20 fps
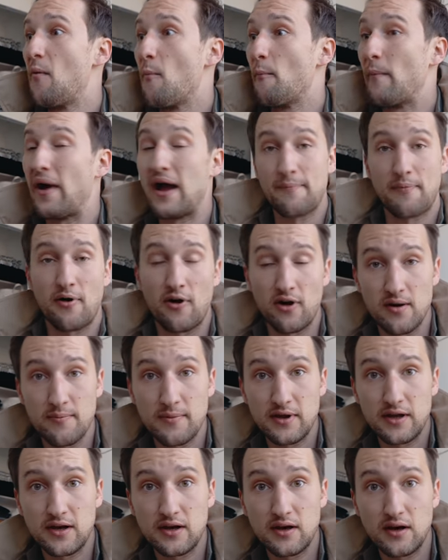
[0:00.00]
my
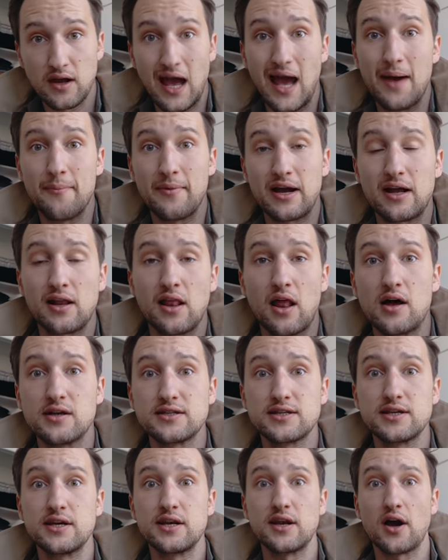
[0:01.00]
apartment and my
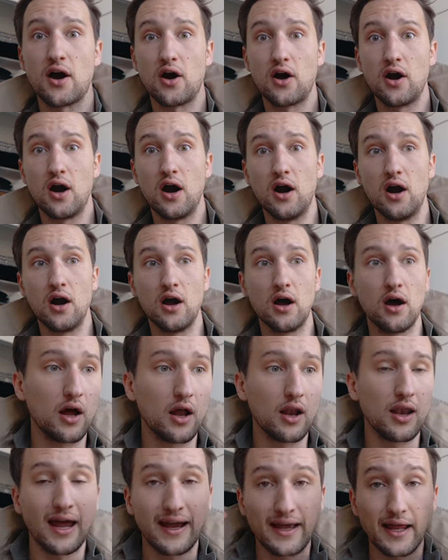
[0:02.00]
closet are
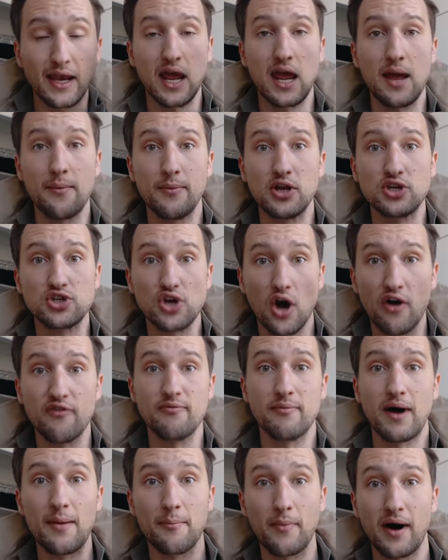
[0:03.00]
like an image of
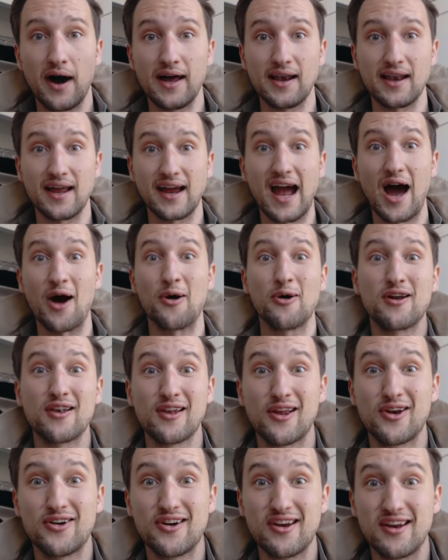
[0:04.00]
my mind, like how
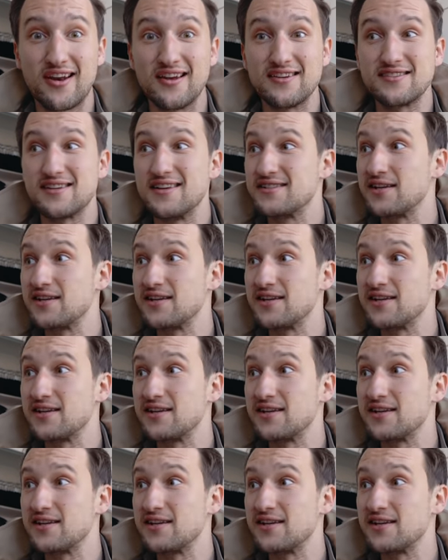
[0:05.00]
cluttered it is.